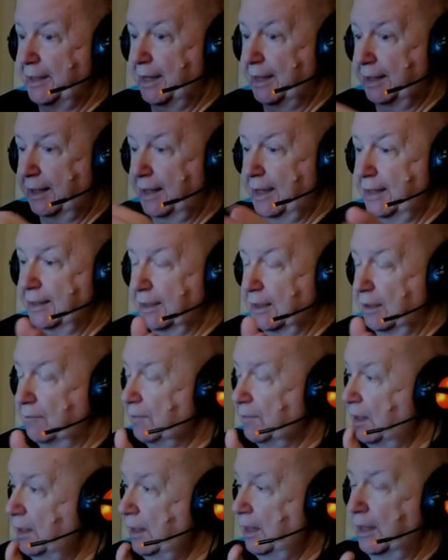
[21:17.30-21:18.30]
like him.
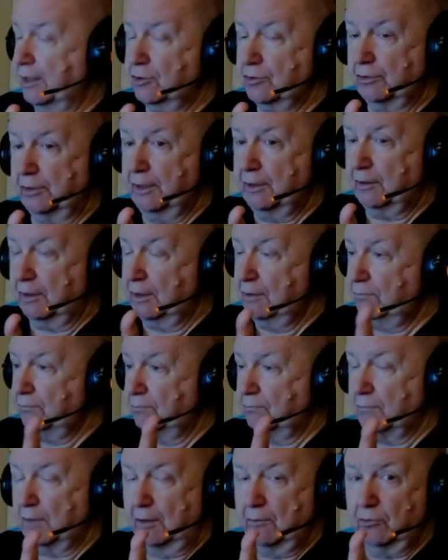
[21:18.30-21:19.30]
I actually he
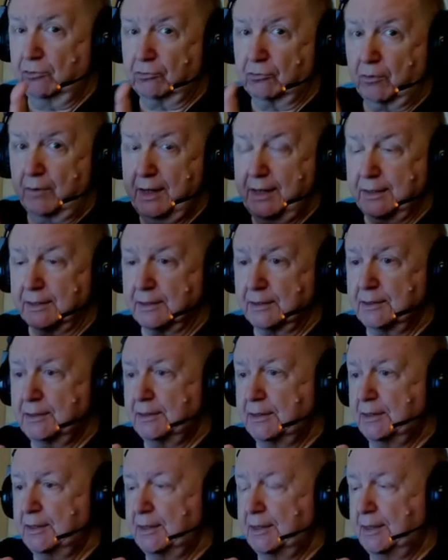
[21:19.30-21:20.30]
he was great.
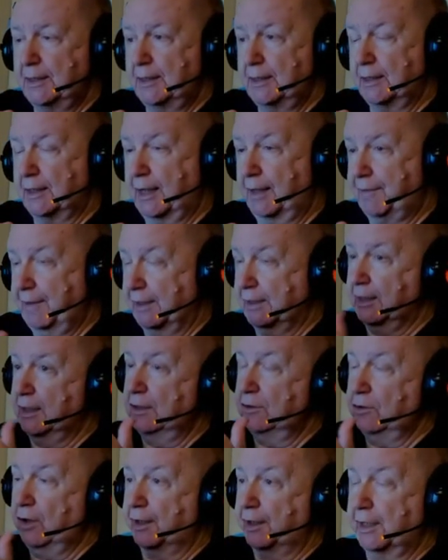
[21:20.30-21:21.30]
I think he
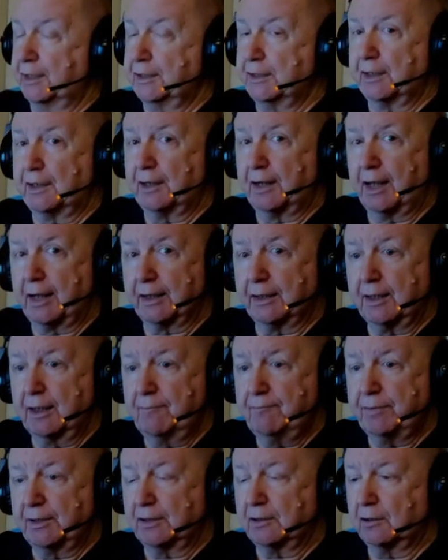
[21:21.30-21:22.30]
thought I didn't like him
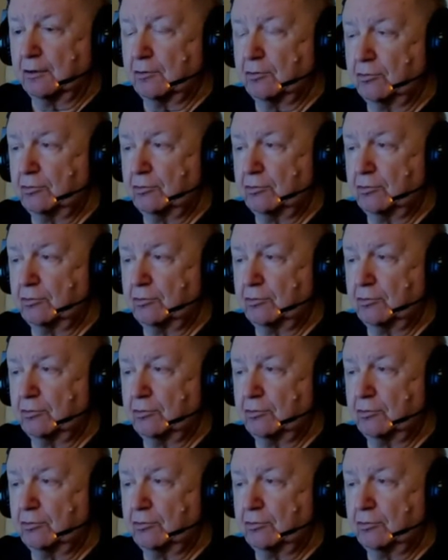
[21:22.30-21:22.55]
because